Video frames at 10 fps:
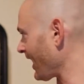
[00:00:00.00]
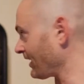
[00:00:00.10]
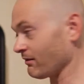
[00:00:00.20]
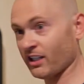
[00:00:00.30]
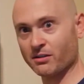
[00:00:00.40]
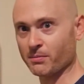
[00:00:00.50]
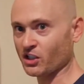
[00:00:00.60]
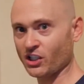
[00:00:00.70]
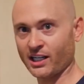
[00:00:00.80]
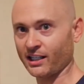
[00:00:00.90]
And this
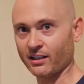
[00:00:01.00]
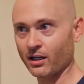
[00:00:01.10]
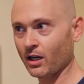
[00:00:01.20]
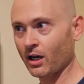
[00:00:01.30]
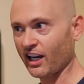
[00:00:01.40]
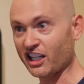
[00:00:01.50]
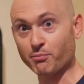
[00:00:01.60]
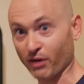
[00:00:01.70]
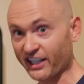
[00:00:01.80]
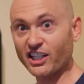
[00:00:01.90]
machine
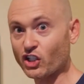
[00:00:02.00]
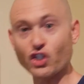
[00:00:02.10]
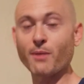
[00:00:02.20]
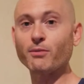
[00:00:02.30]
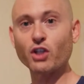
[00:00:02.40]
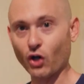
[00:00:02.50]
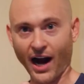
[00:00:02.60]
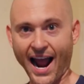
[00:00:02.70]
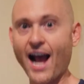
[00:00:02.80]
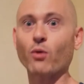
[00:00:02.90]
is bringing the gym to
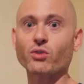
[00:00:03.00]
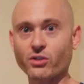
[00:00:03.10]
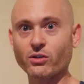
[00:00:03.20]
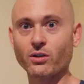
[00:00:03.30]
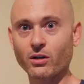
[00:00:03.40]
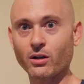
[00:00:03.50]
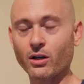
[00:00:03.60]
your house.